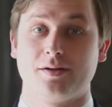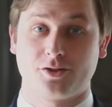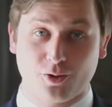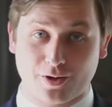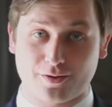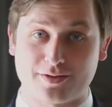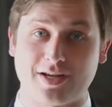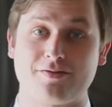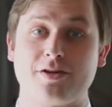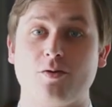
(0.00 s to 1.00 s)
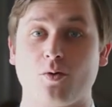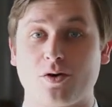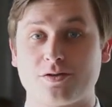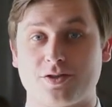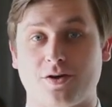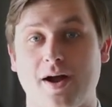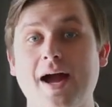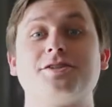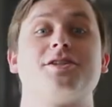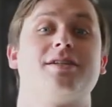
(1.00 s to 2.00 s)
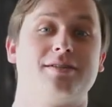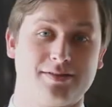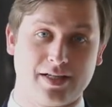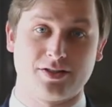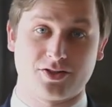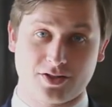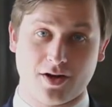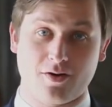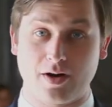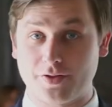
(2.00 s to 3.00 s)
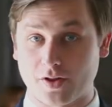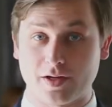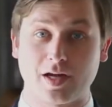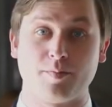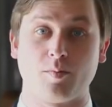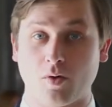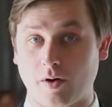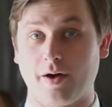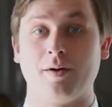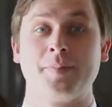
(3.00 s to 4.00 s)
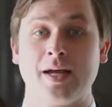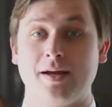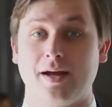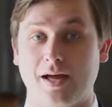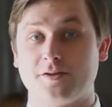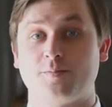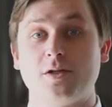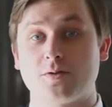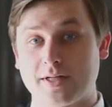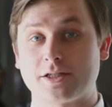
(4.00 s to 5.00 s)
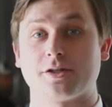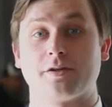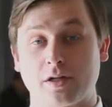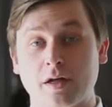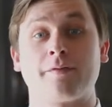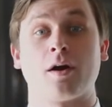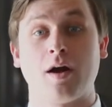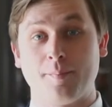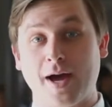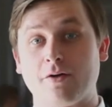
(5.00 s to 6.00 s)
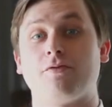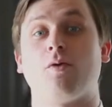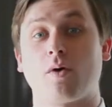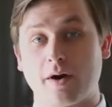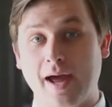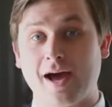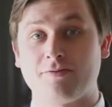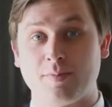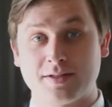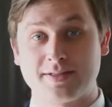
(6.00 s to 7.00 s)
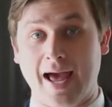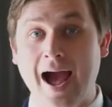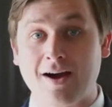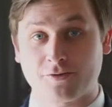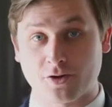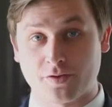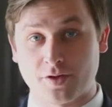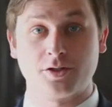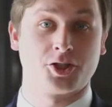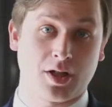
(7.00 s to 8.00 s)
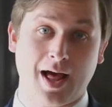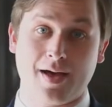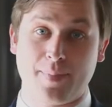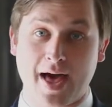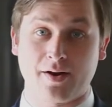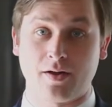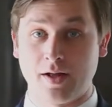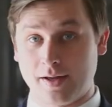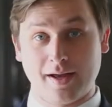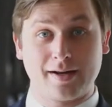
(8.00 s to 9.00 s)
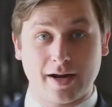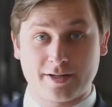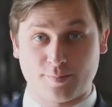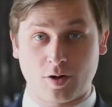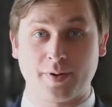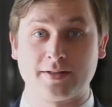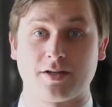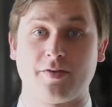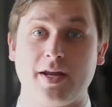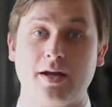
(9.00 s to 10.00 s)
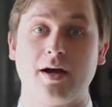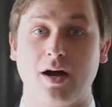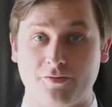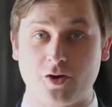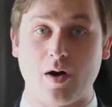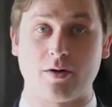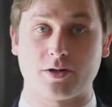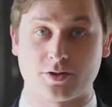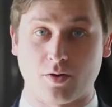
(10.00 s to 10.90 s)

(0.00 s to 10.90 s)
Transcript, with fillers: 270 words are etched in stone at the Lincoln Memorial, and the speech was actually delivered about four and a half months after the July battle in Gettysburg, Pennsylvania, a few hours